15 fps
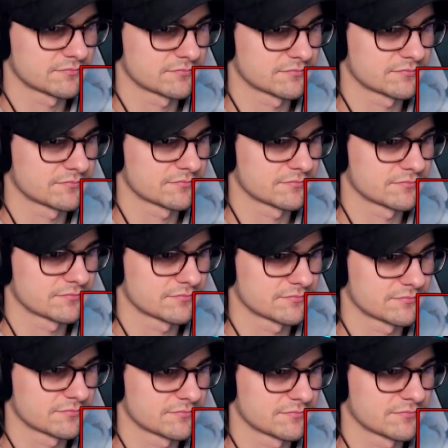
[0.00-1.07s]

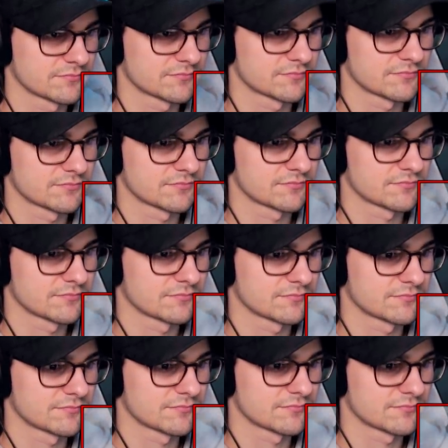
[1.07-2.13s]

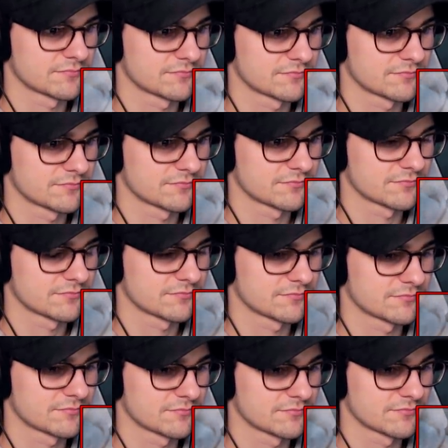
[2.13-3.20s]
The person shown says nothing.